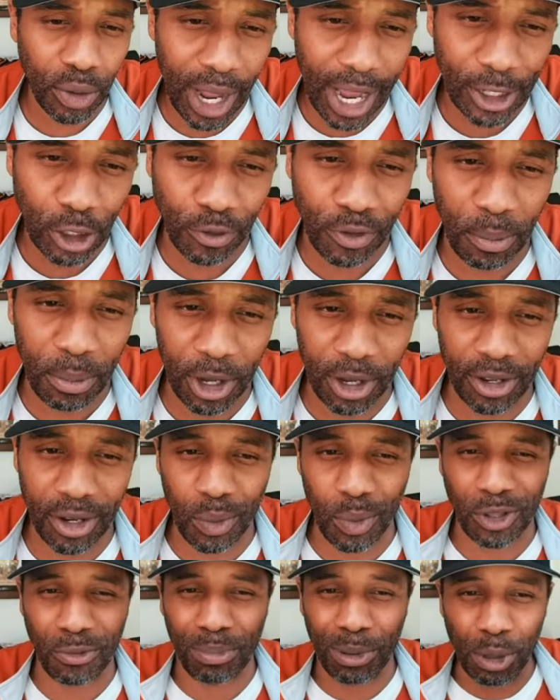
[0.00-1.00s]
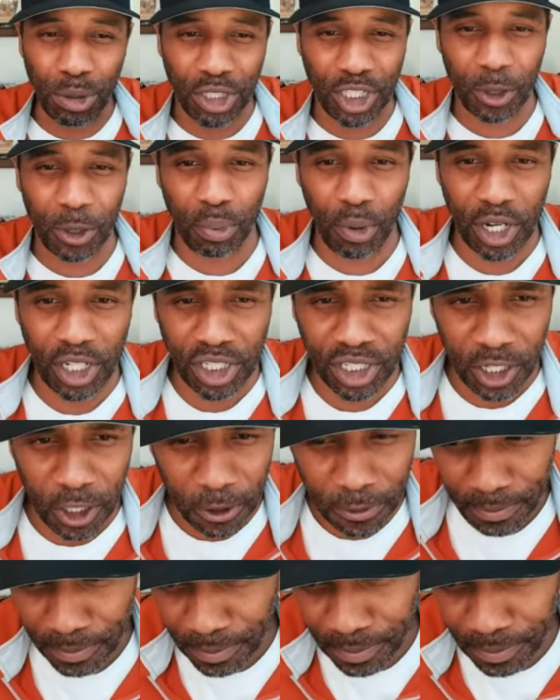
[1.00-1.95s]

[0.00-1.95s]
guys are familiar with blue chip ratio.